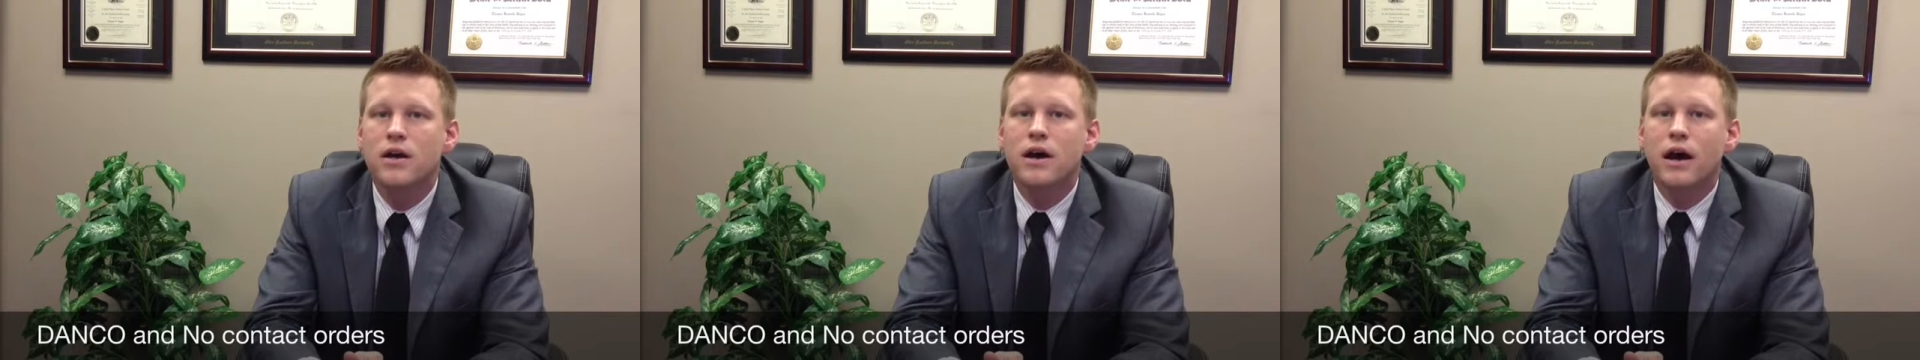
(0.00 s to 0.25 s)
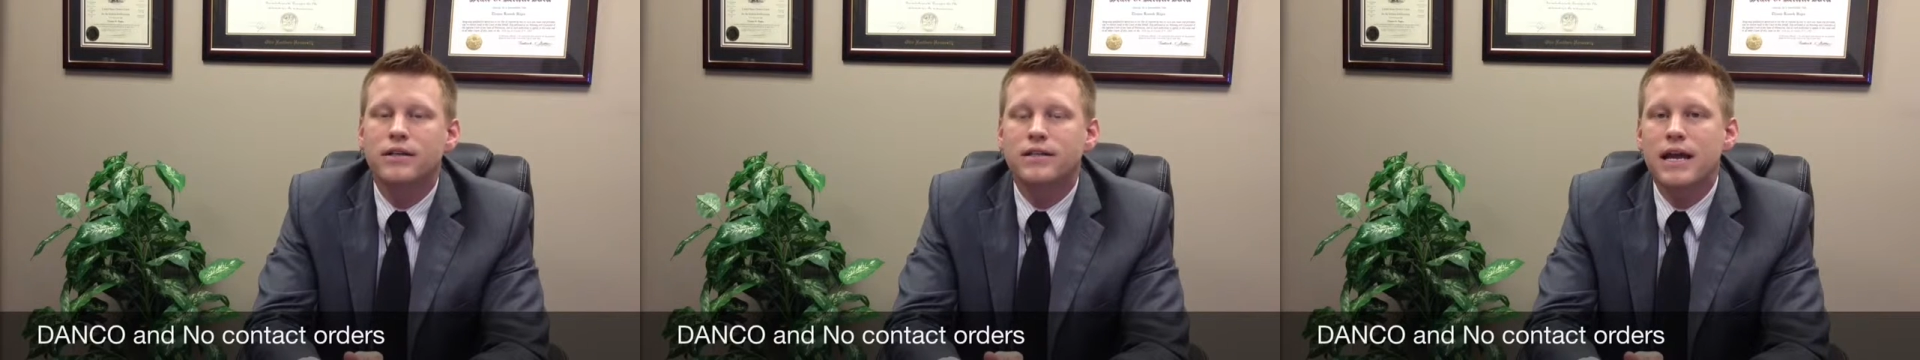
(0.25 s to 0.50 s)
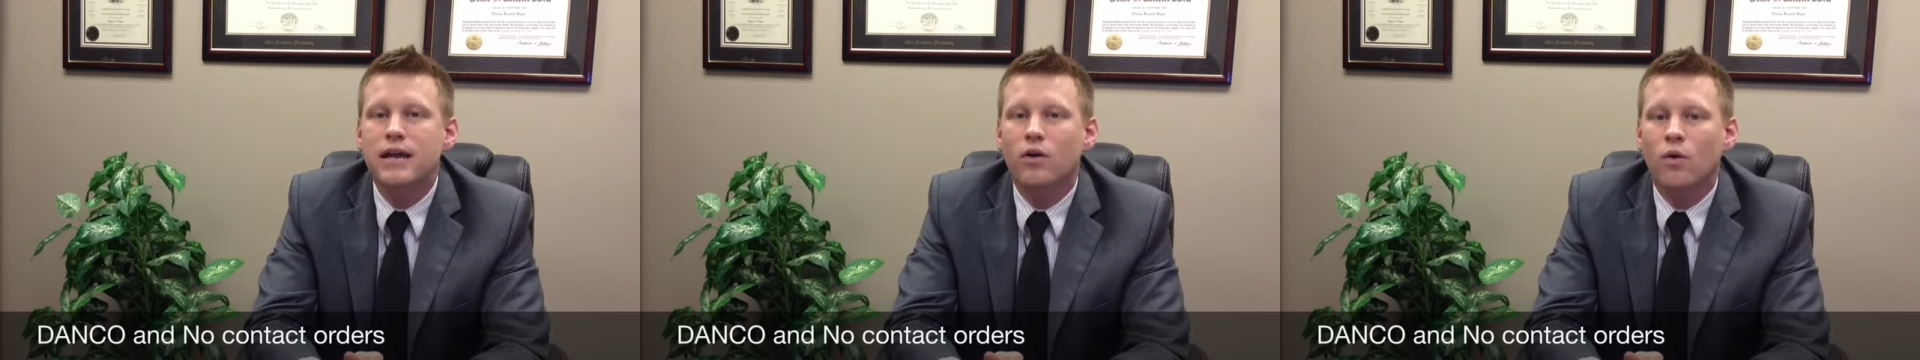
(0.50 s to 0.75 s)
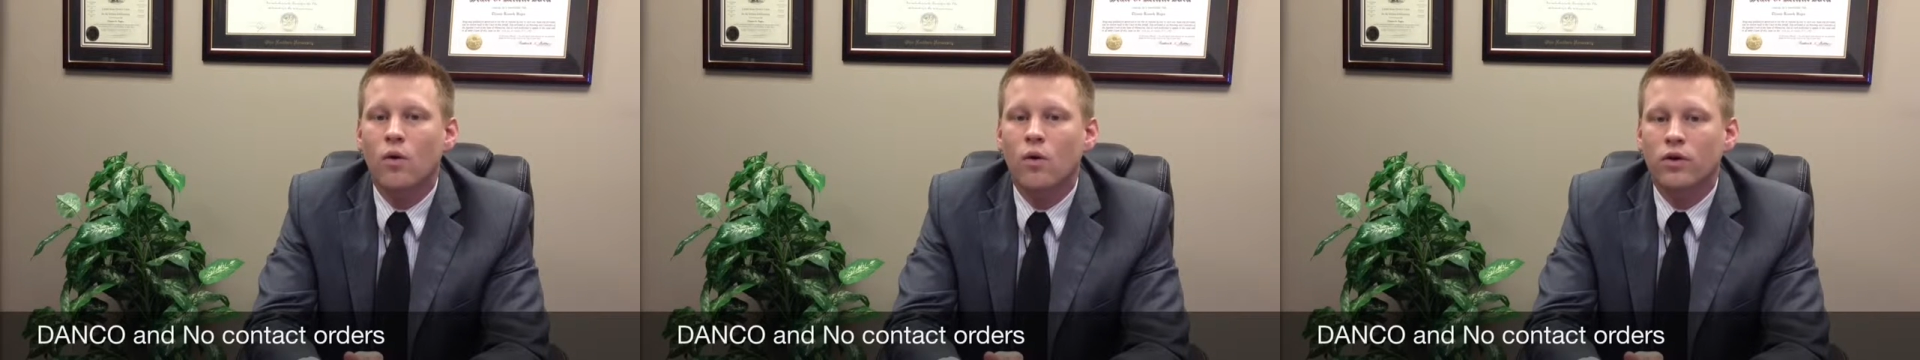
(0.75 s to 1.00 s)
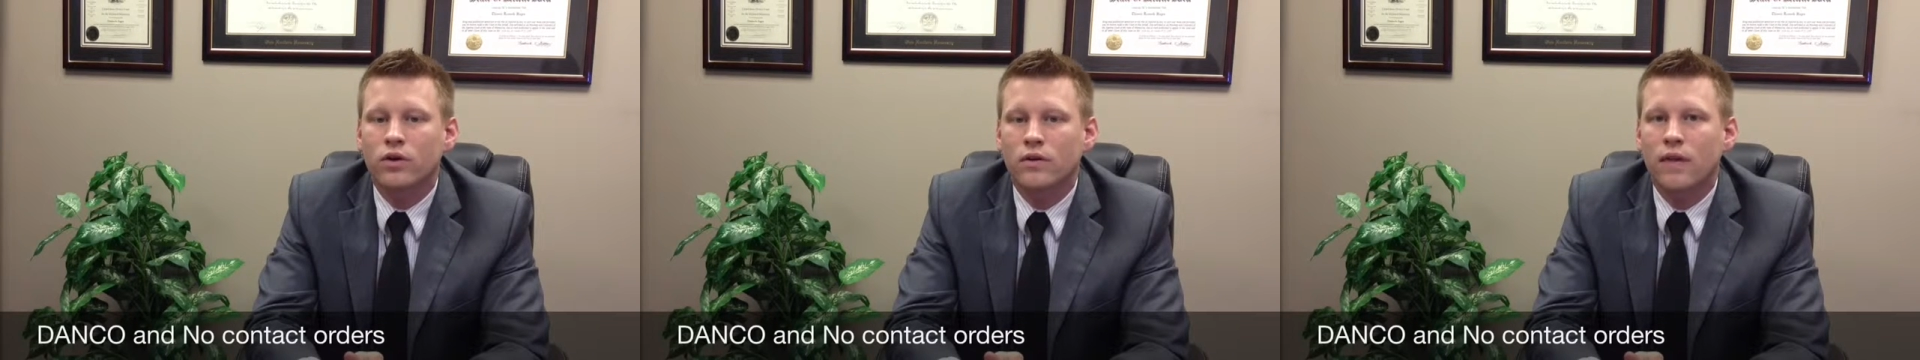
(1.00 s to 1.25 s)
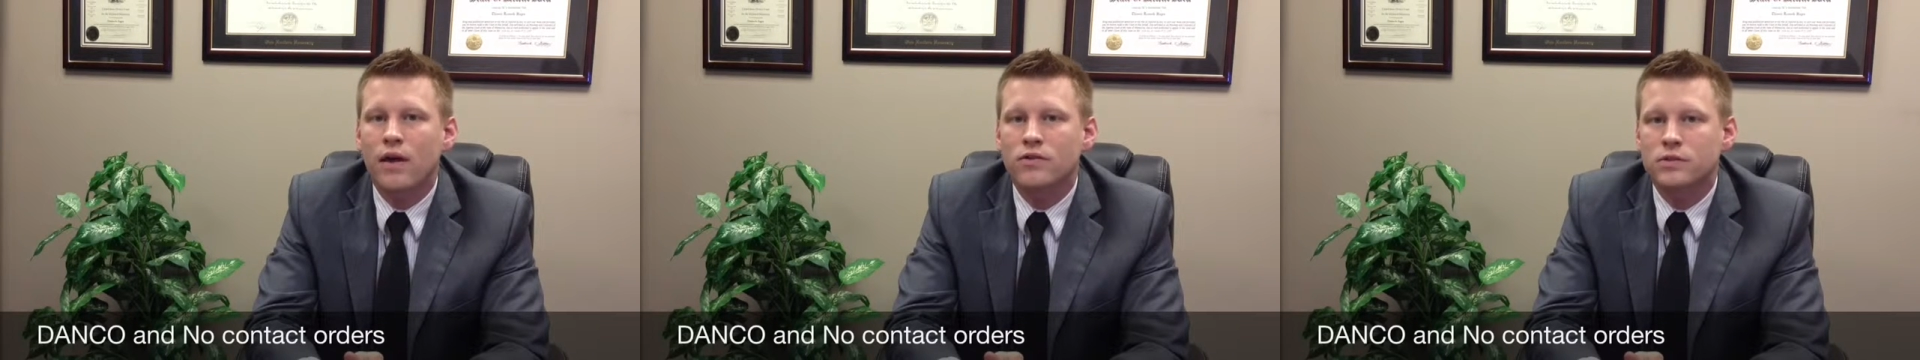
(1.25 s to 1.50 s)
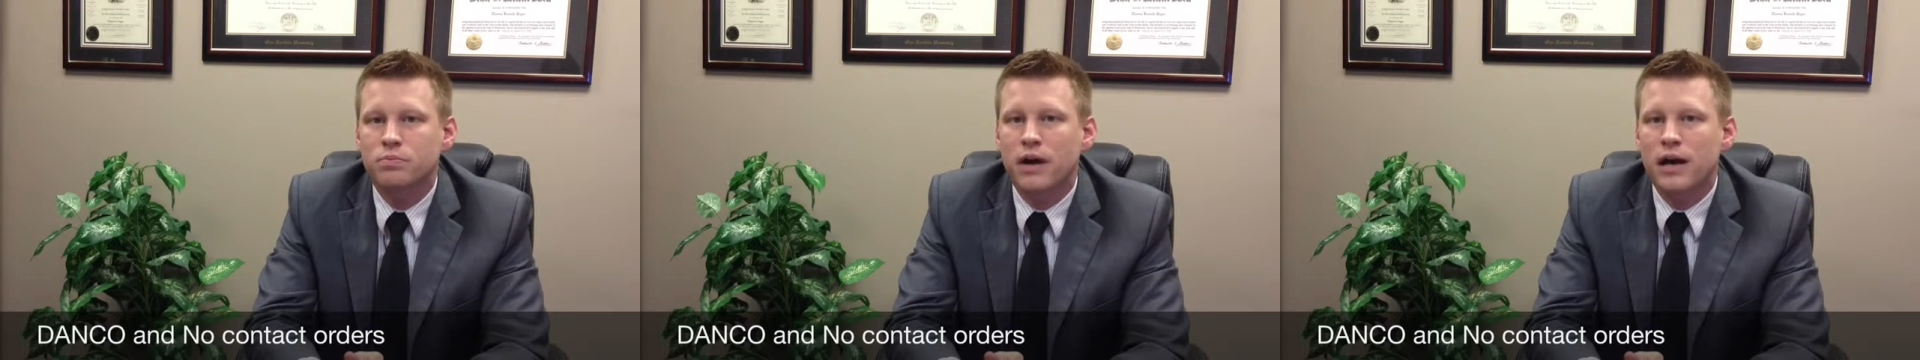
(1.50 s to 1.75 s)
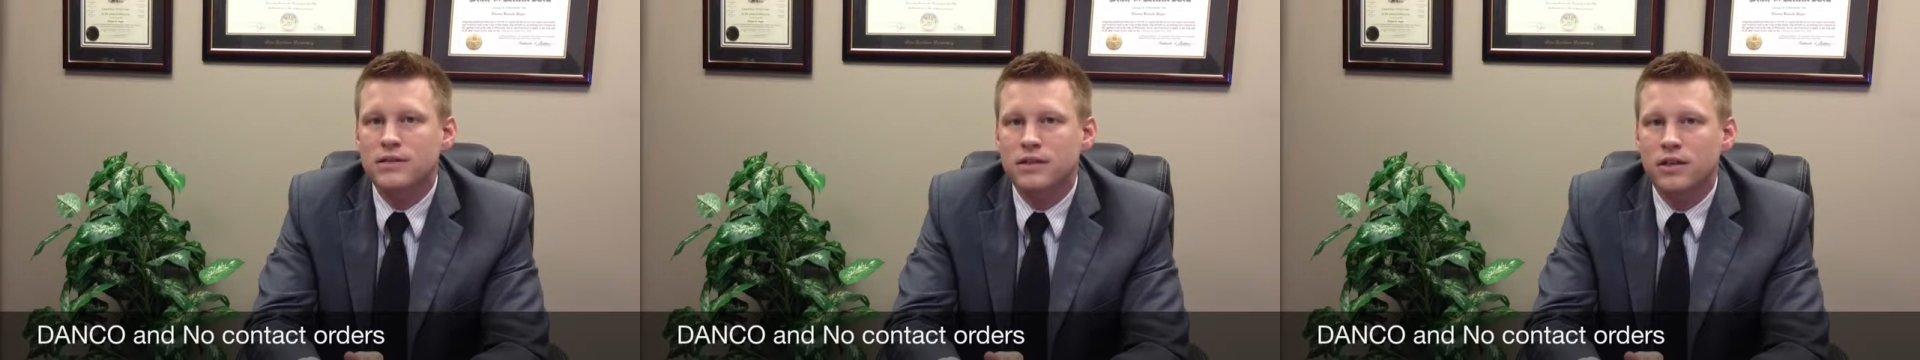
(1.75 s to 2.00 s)
A DANCO order allows the
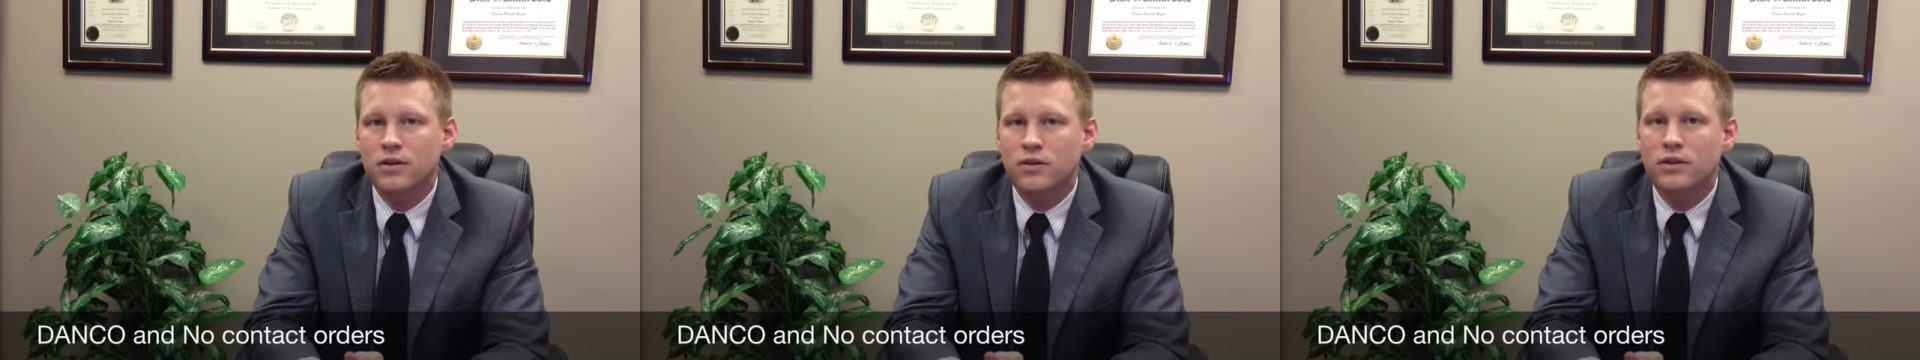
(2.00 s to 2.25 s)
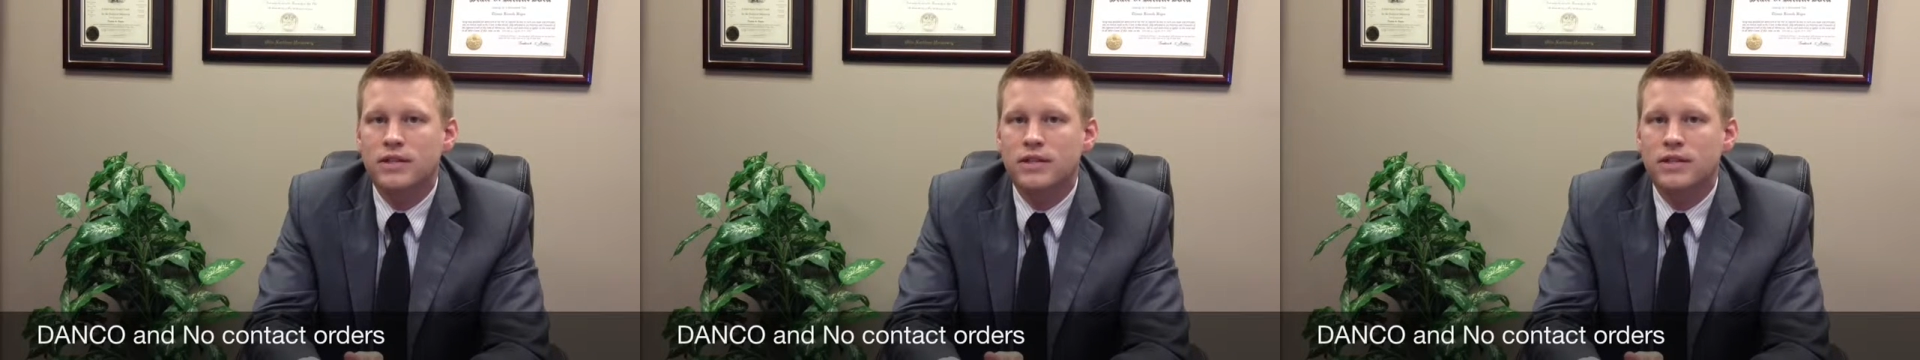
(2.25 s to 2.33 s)
prosecutor